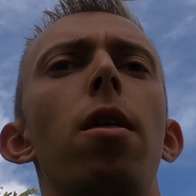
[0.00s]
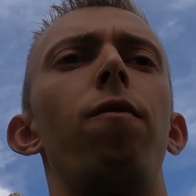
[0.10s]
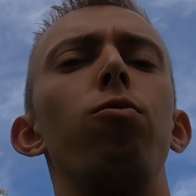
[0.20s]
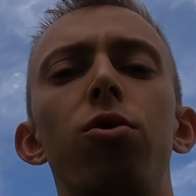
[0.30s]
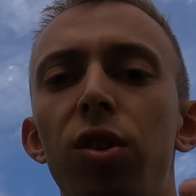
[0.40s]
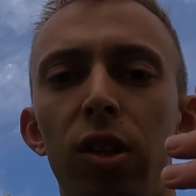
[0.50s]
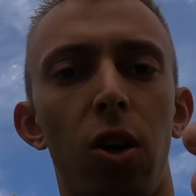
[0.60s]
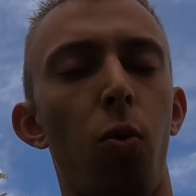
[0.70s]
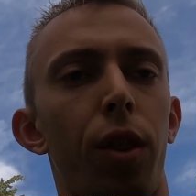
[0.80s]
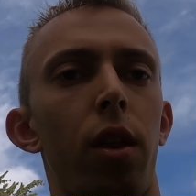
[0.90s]
If you just
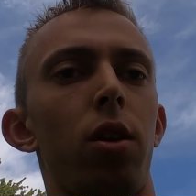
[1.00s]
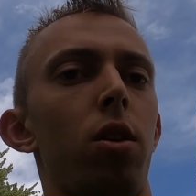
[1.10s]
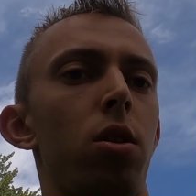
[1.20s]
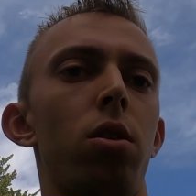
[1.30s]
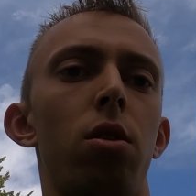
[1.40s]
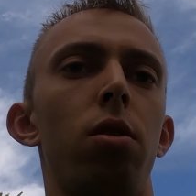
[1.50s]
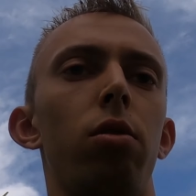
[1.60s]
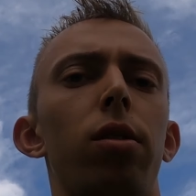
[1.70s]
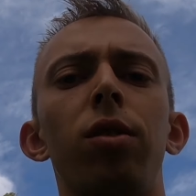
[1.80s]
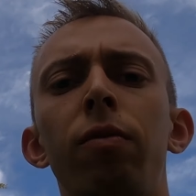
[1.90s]
stick with it,
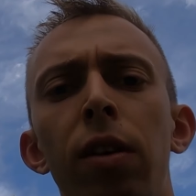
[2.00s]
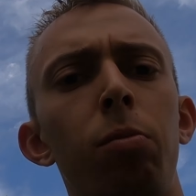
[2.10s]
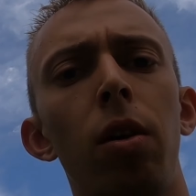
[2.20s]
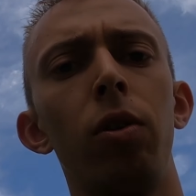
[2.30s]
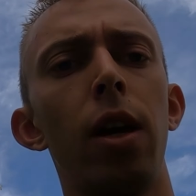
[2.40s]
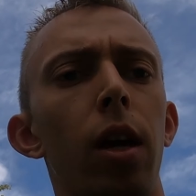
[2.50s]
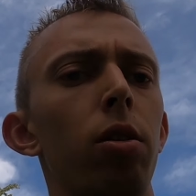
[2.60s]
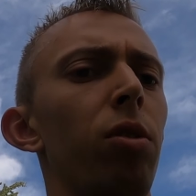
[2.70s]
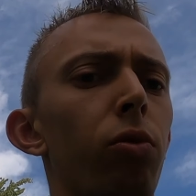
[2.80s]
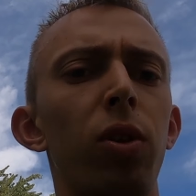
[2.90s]
it doesn't even have to be every day. It
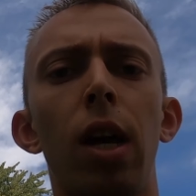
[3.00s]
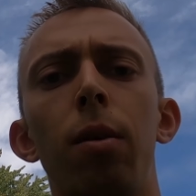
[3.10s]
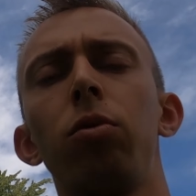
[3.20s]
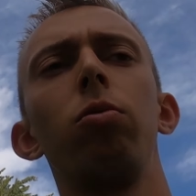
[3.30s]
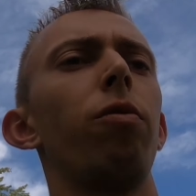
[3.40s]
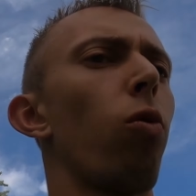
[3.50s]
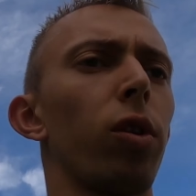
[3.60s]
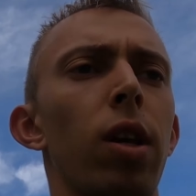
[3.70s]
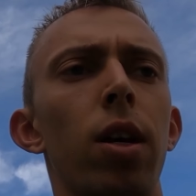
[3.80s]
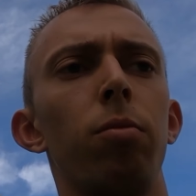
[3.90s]
could be three times a week,
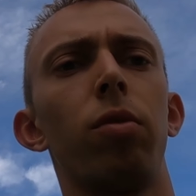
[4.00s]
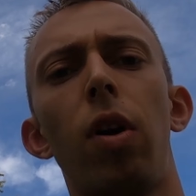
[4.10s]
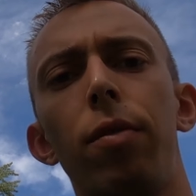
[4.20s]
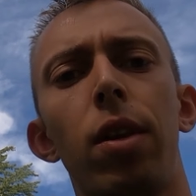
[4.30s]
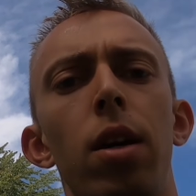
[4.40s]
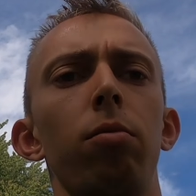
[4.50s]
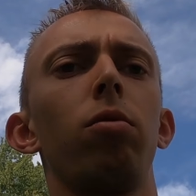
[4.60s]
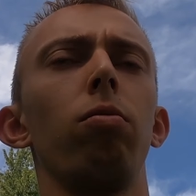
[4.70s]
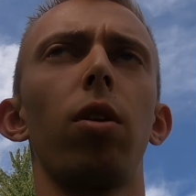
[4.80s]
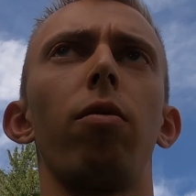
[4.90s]
four times, five
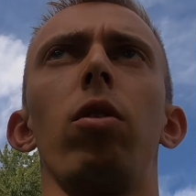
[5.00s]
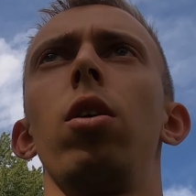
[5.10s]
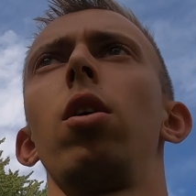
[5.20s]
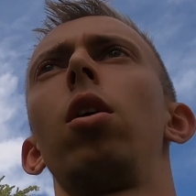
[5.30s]
times, whatever.